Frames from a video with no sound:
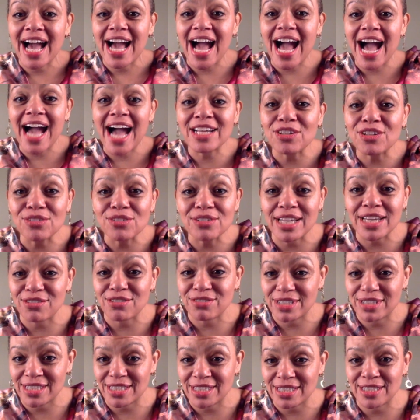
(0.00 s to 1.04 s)
I don't like
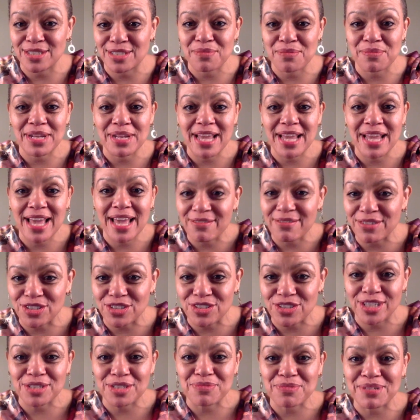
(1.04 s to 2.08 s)
criticism and heavy
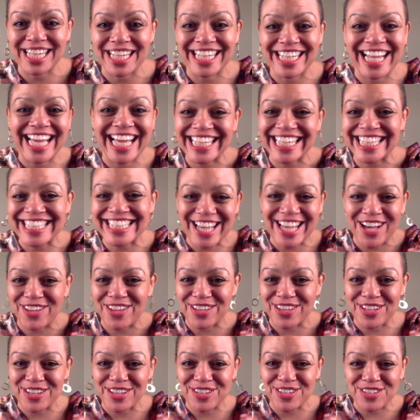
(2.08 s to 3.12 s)
judgment. And I can tell
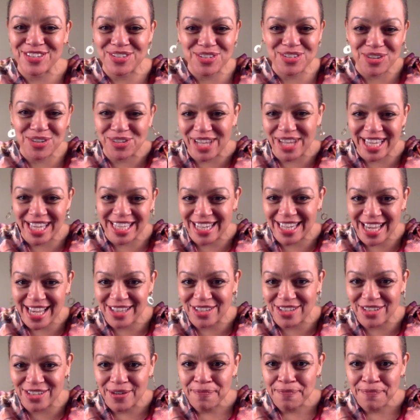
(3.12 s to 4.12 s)
that you don't like it either.